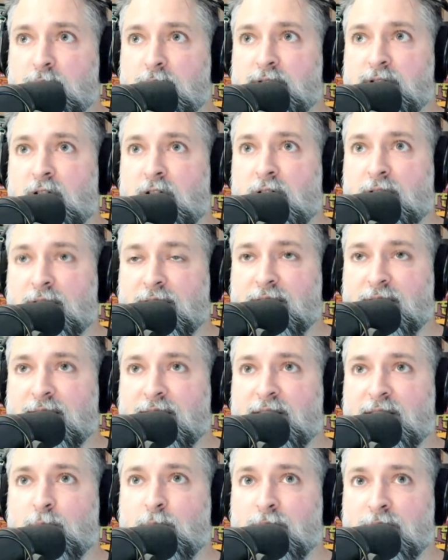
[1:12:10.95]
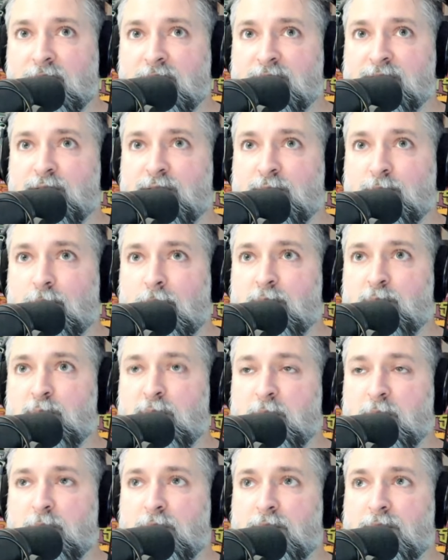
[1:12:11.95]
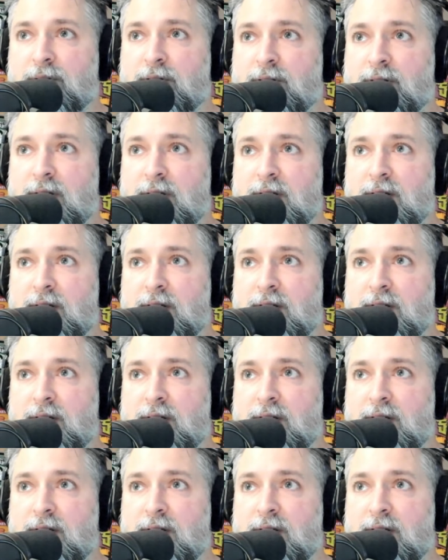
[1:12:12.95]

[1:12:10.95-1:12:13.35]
the talking and it will get to the right people.